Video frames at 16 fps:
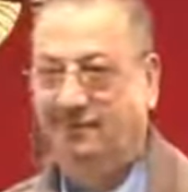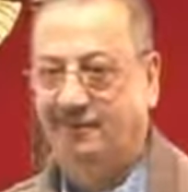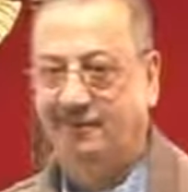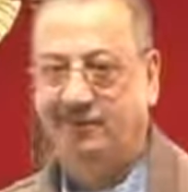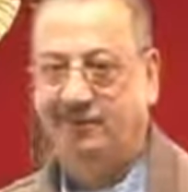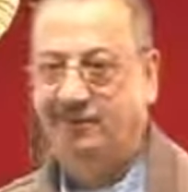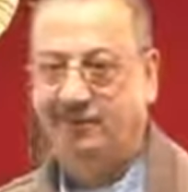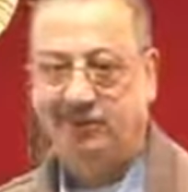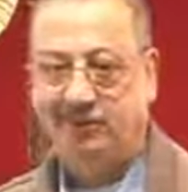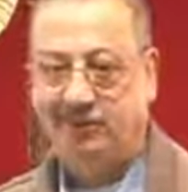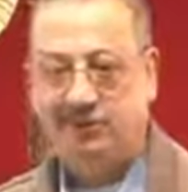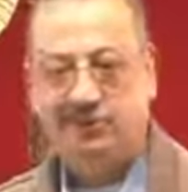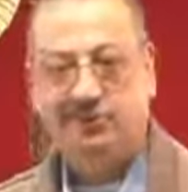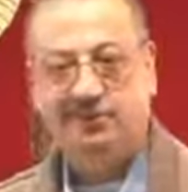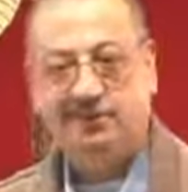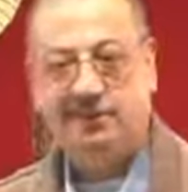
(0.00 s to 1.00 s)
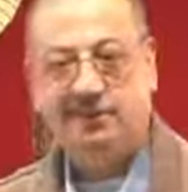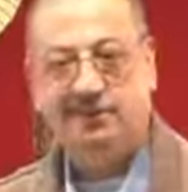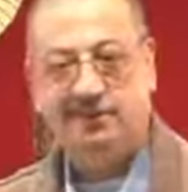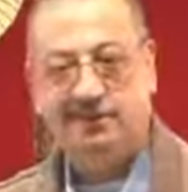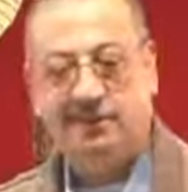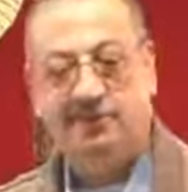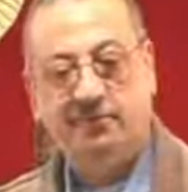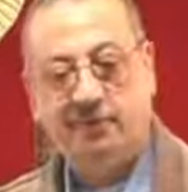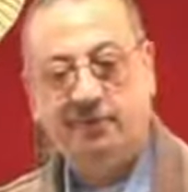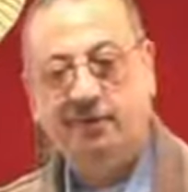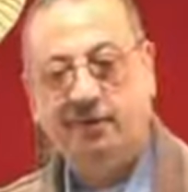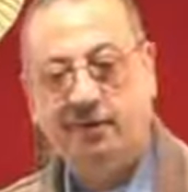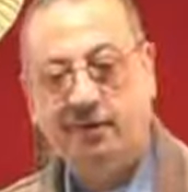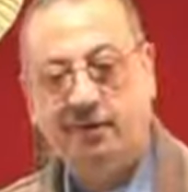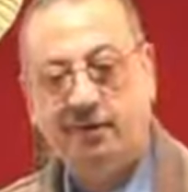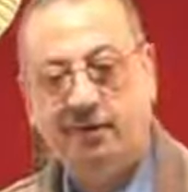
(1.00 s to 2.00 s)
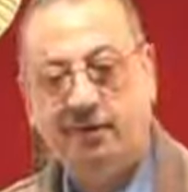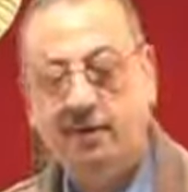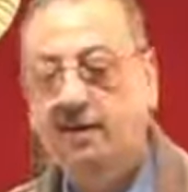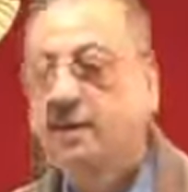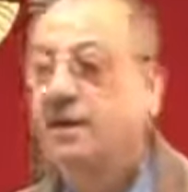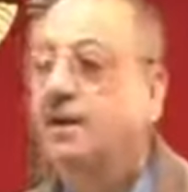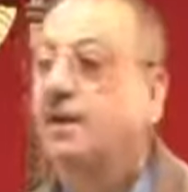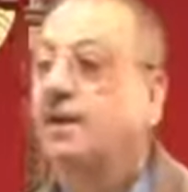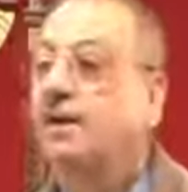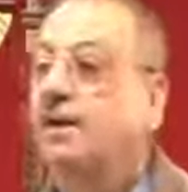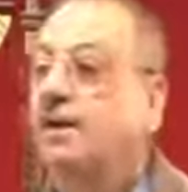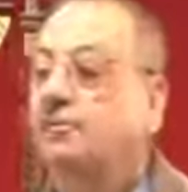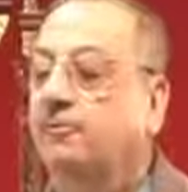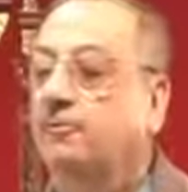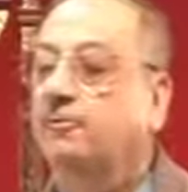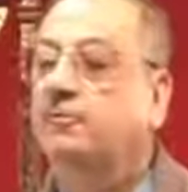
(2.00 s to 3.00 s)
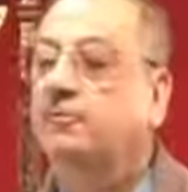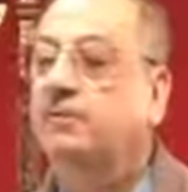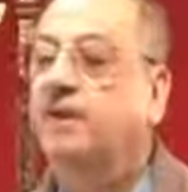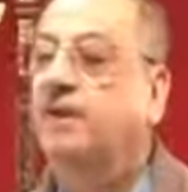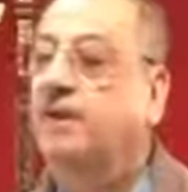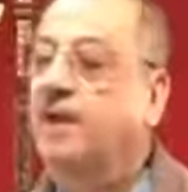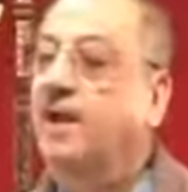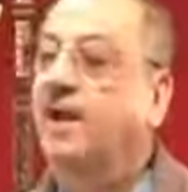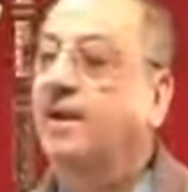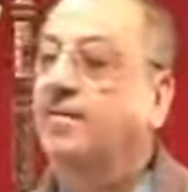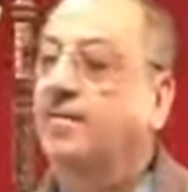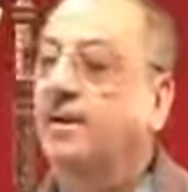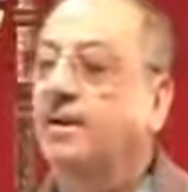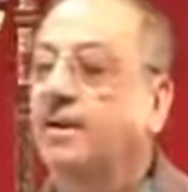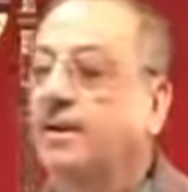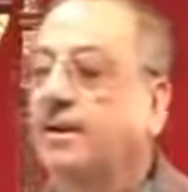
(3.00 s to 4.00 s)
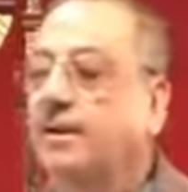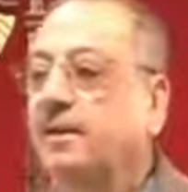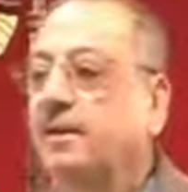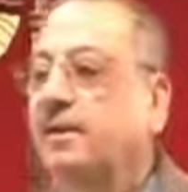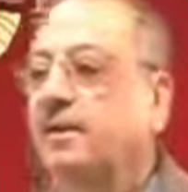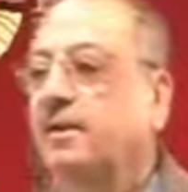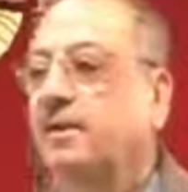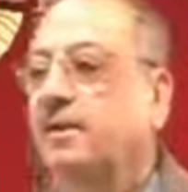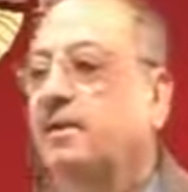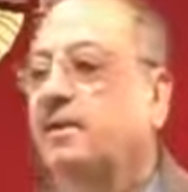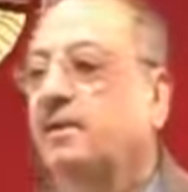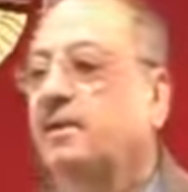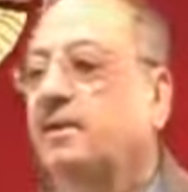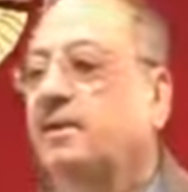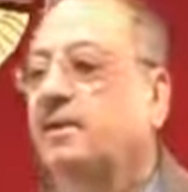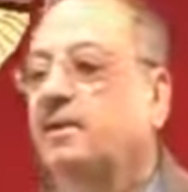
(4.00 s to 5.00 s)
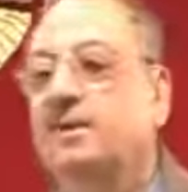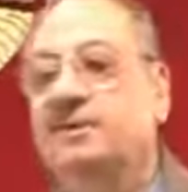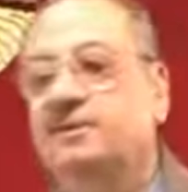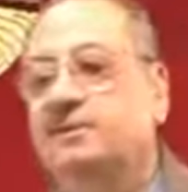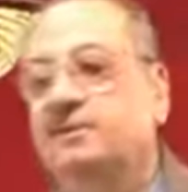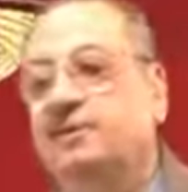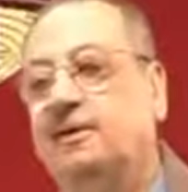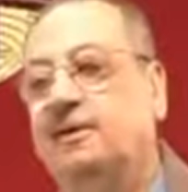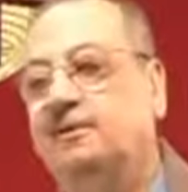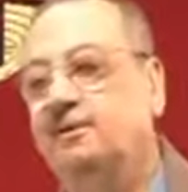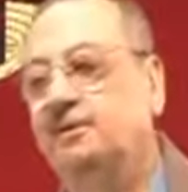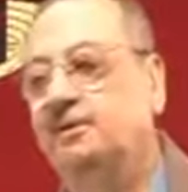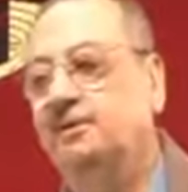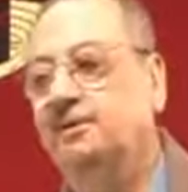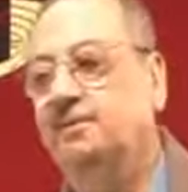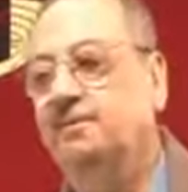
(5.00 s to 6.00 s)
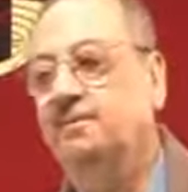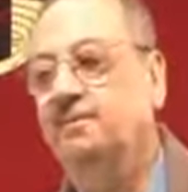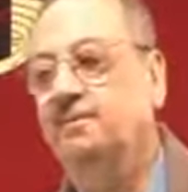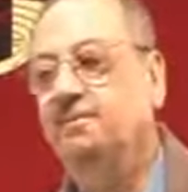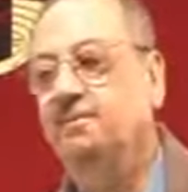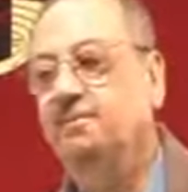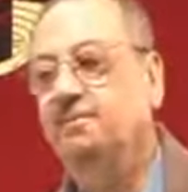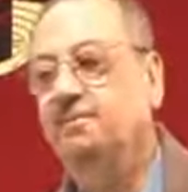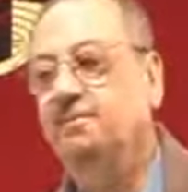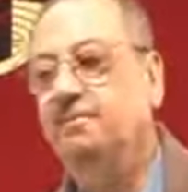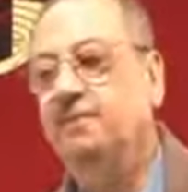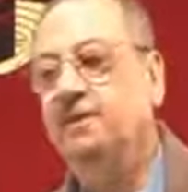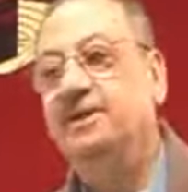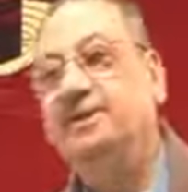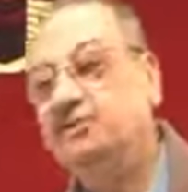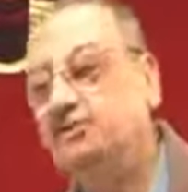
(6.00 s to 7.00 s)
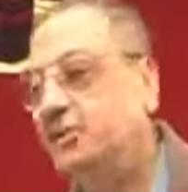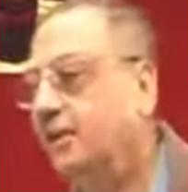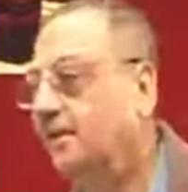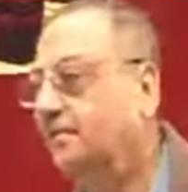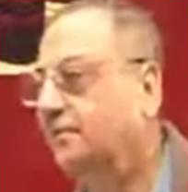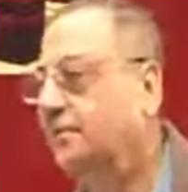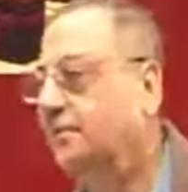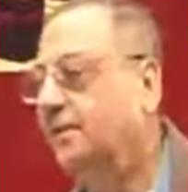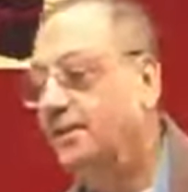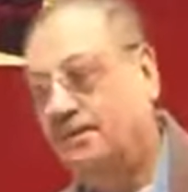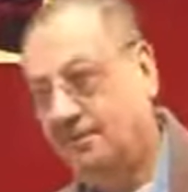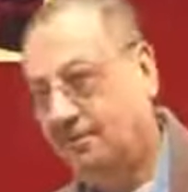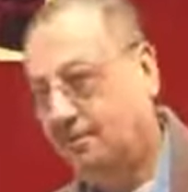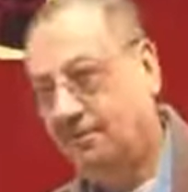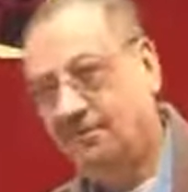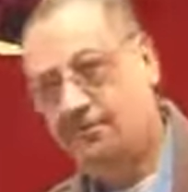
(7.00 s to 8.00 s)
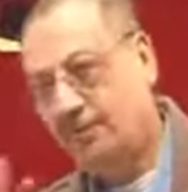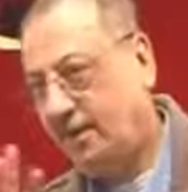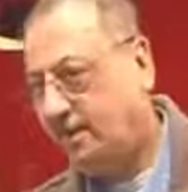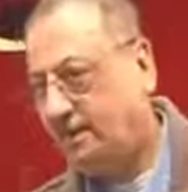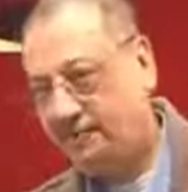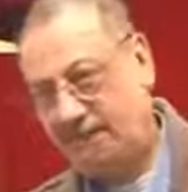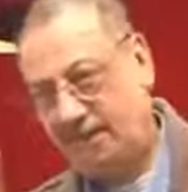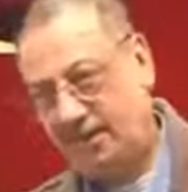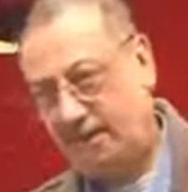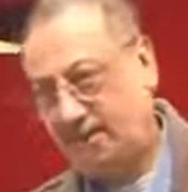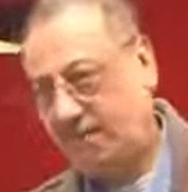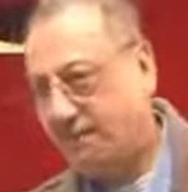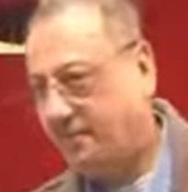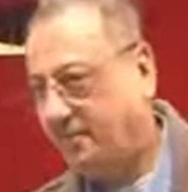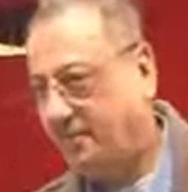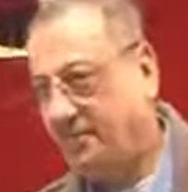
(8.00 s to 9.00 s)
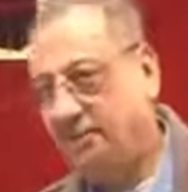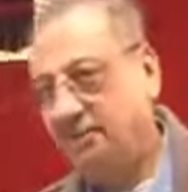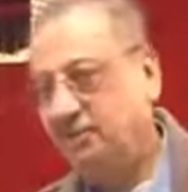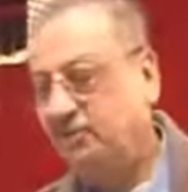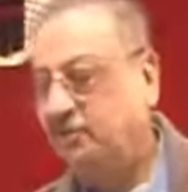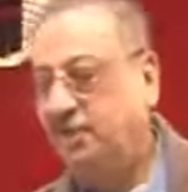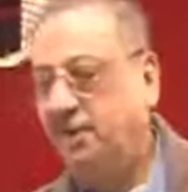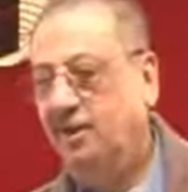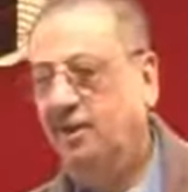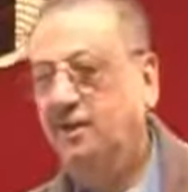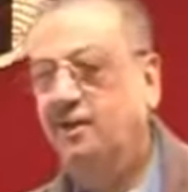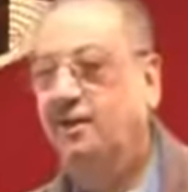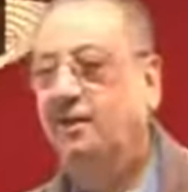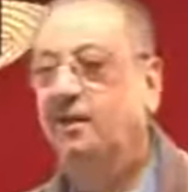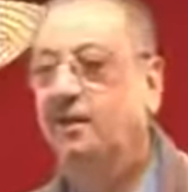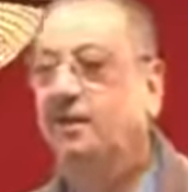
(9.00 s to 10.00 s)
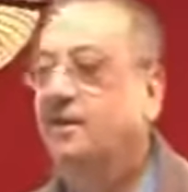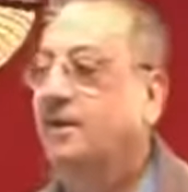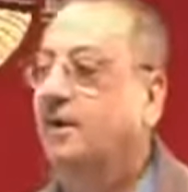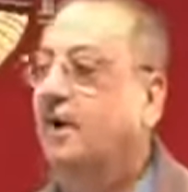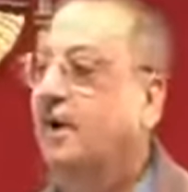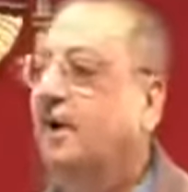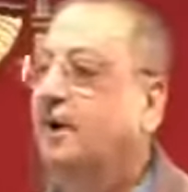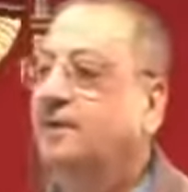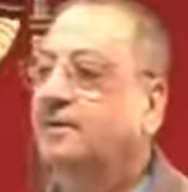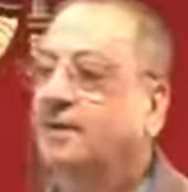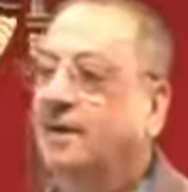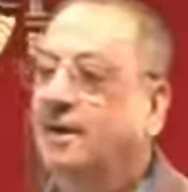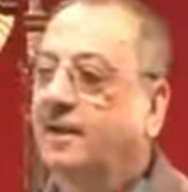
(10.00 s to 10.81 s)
Is everything clear? If you say nama, what is the translation? He slept. We understand. The meaning is clear. Kada.